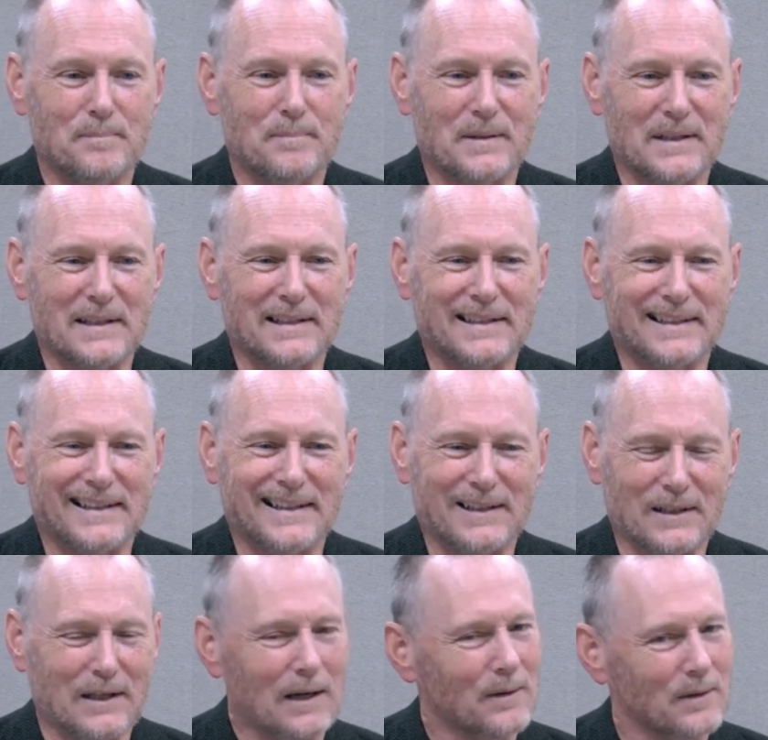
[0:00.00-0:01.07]
But
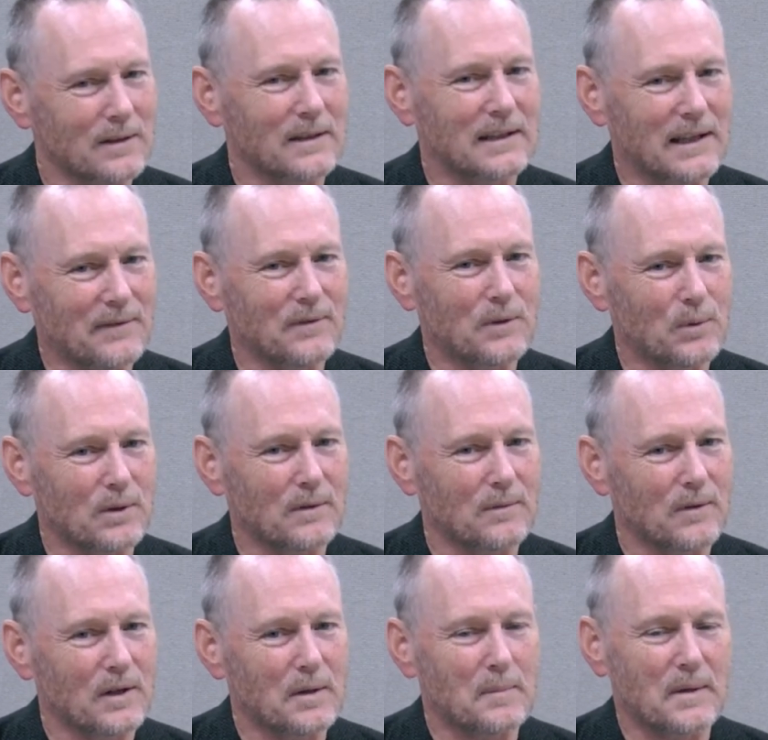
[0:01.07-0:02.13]
yeah, I definitely would
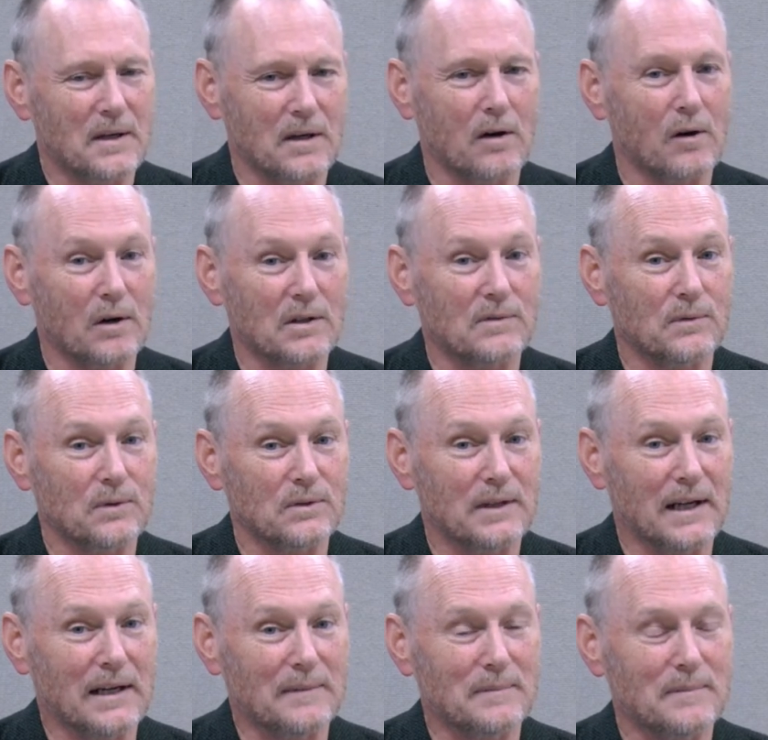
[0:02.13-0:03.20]
have rather been an artist full time.